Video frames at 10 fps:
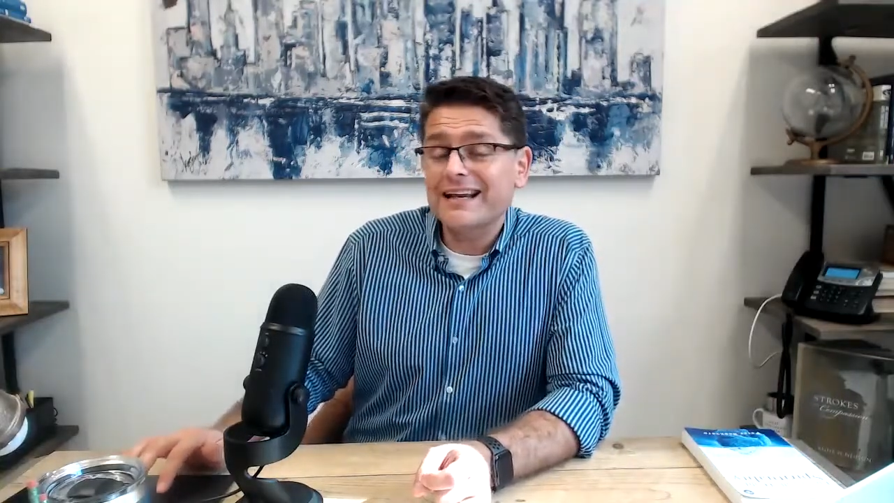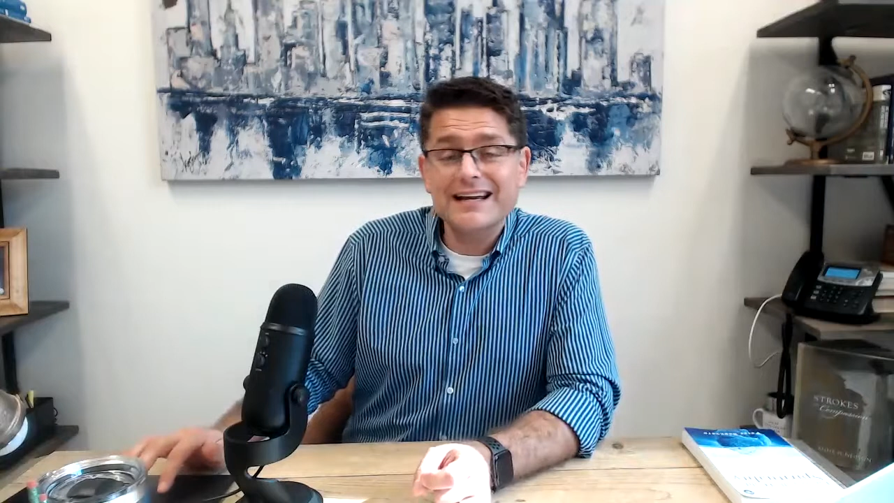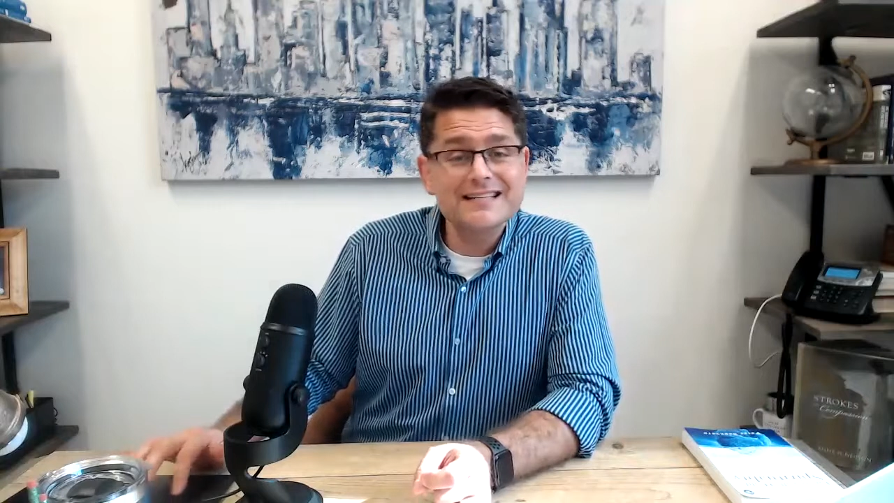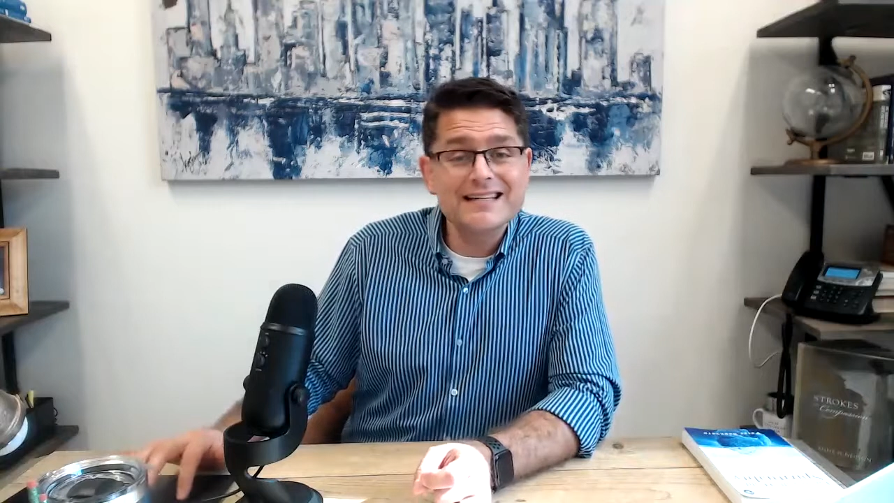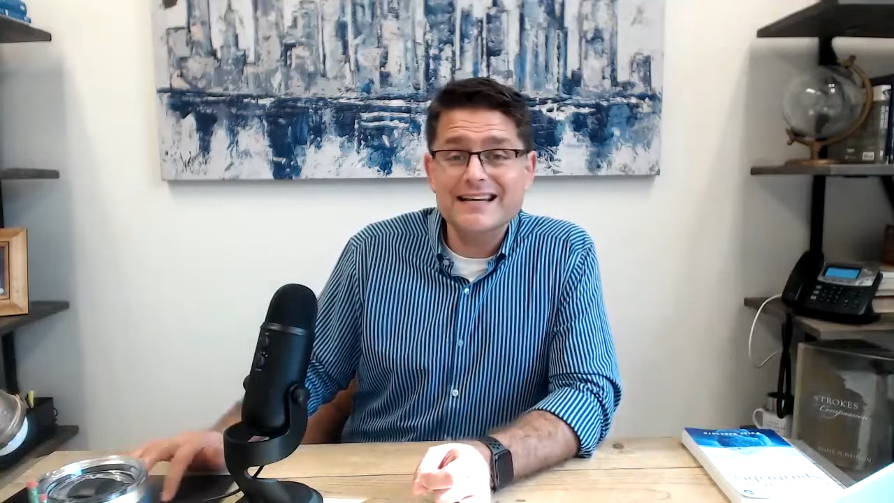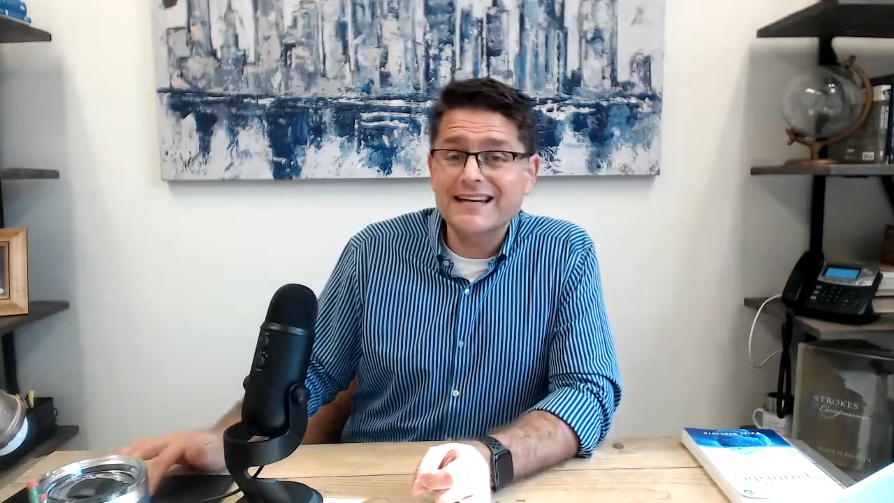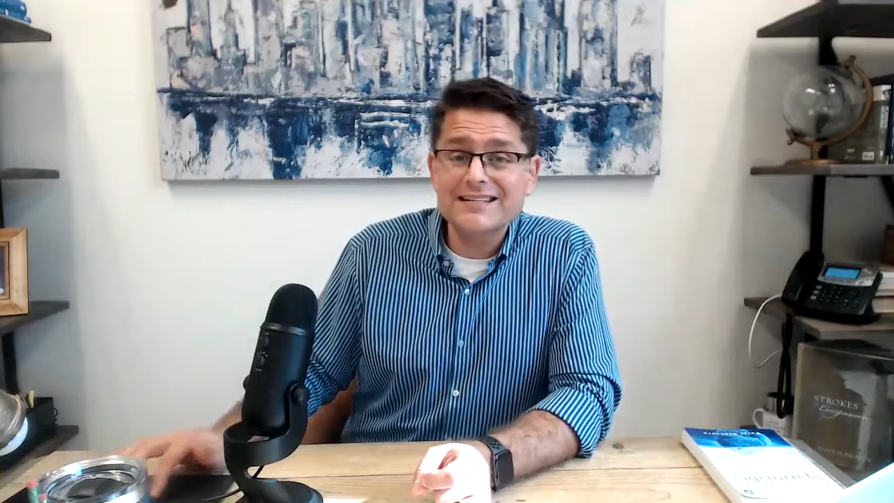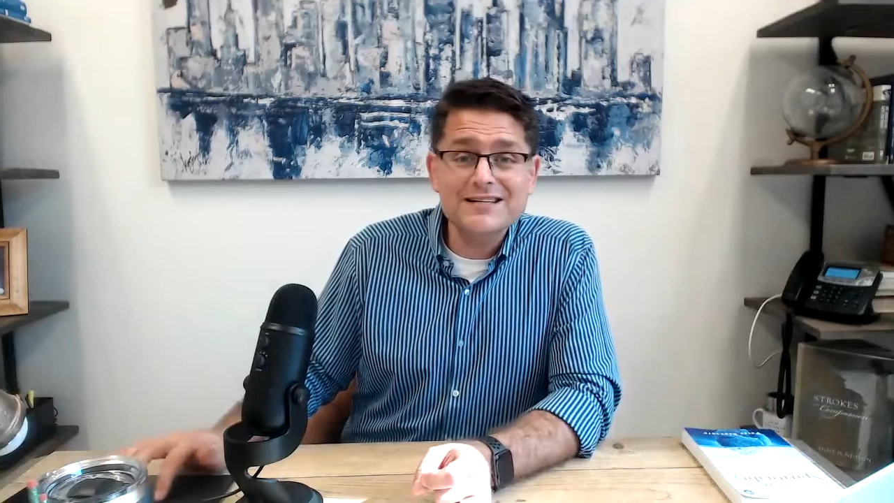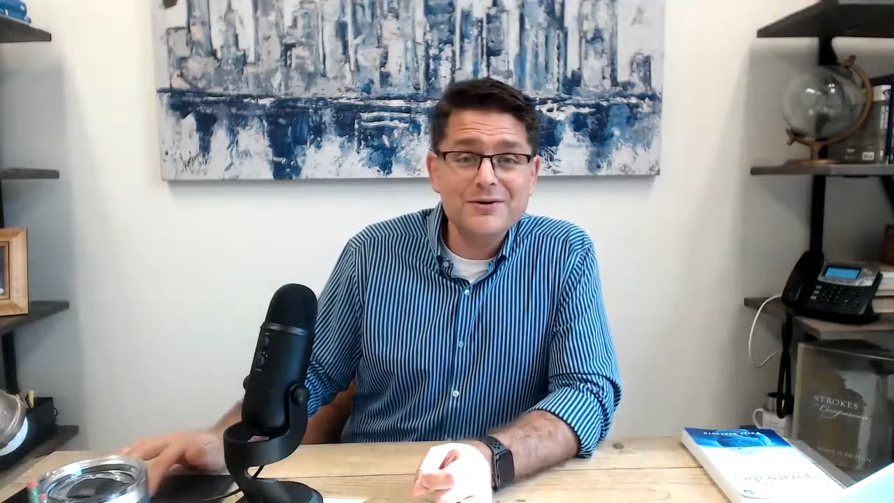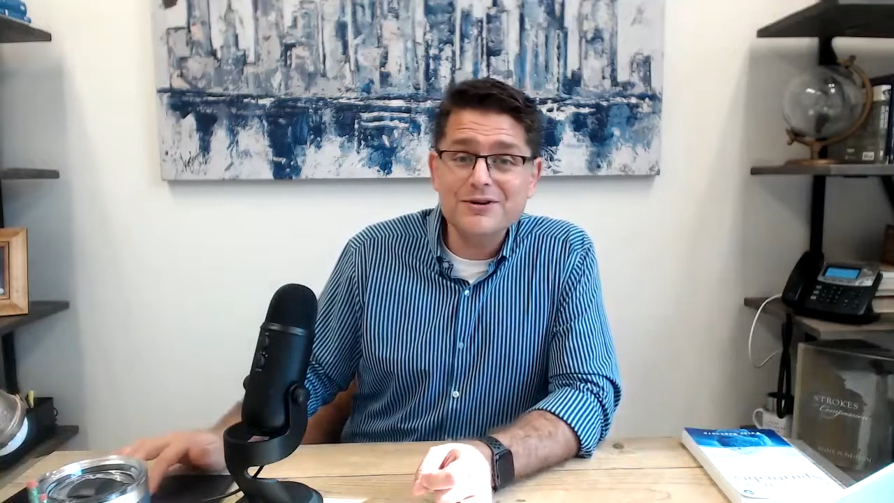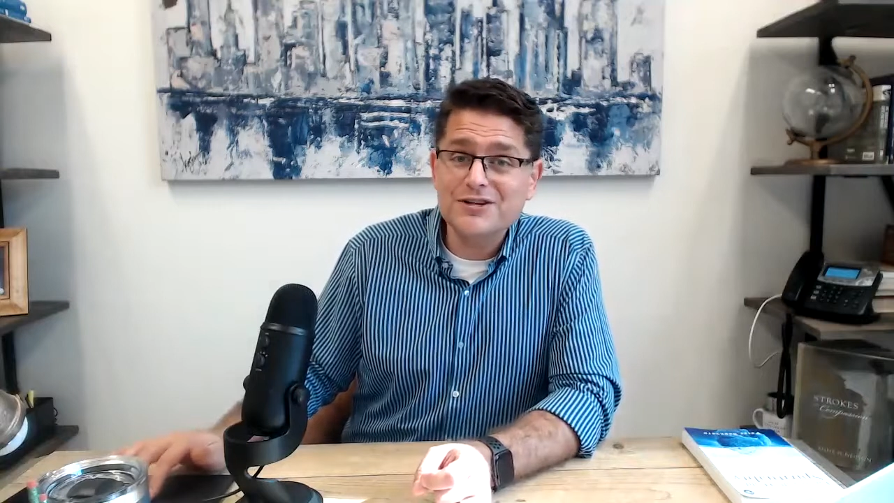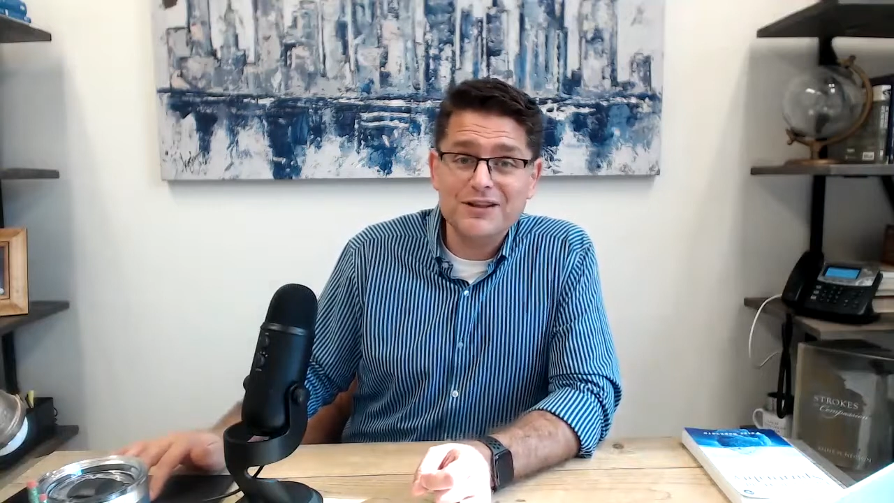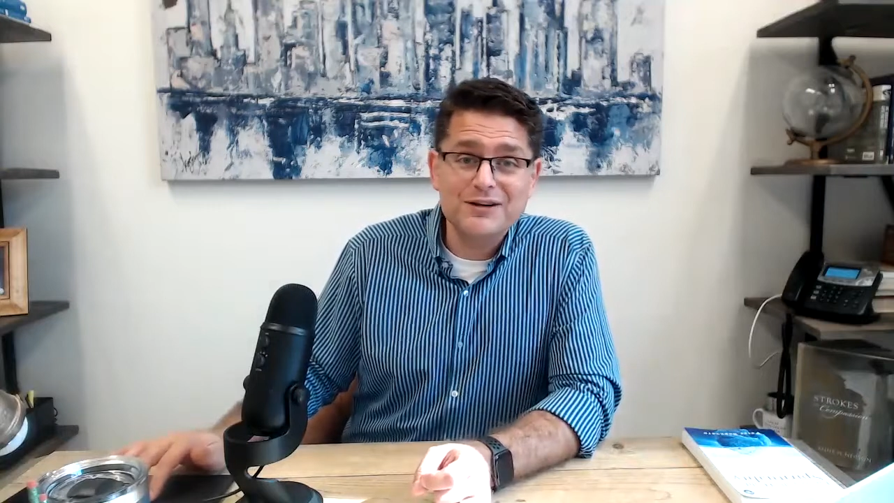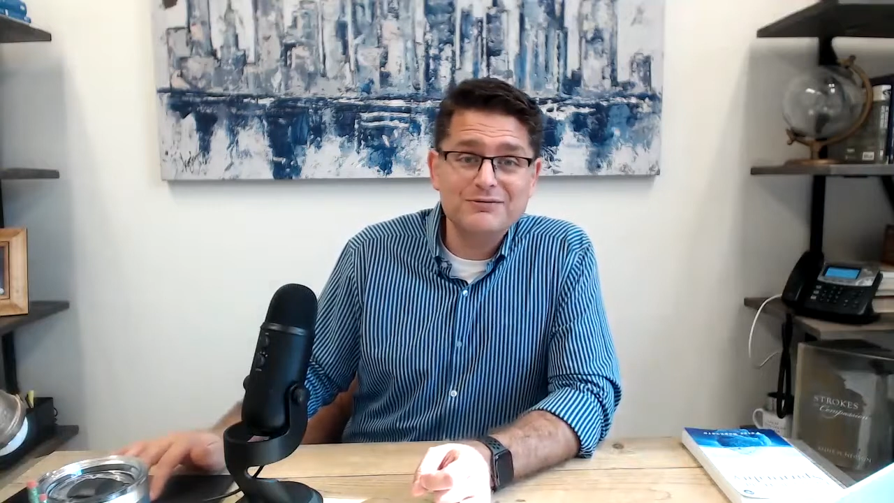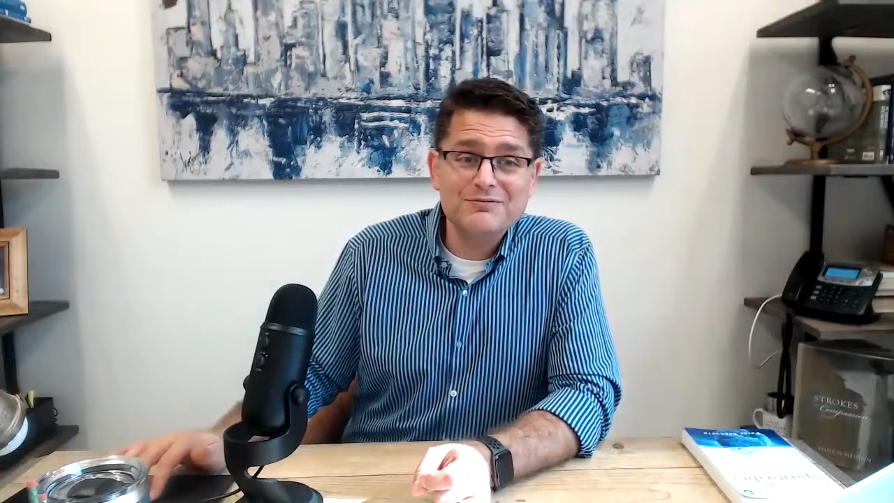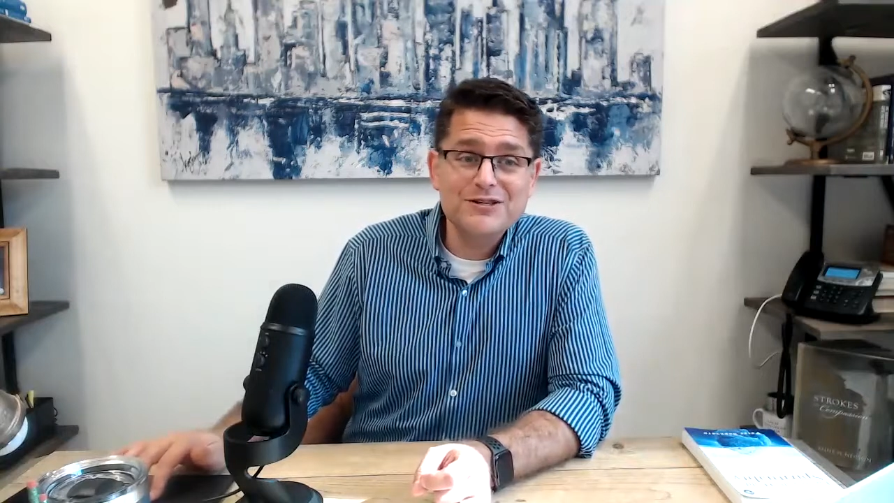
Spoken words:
like I said, get to know each other.